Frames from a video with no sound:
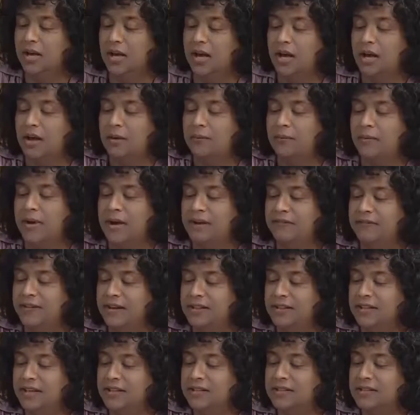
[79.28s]
I
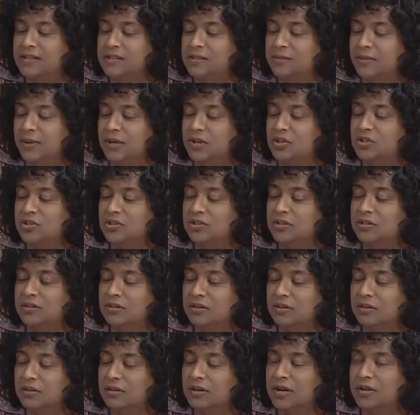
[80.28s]
find that
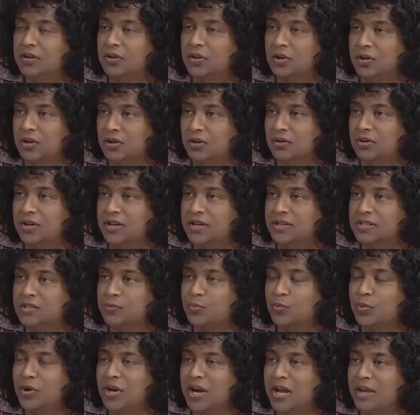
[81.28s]
expression rather curious,
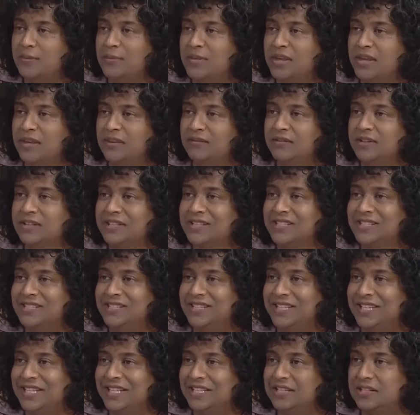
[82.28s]
primeval
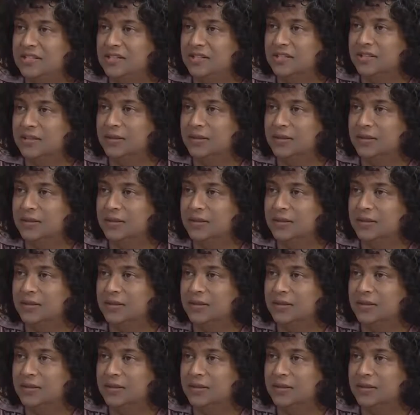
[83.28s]
seed.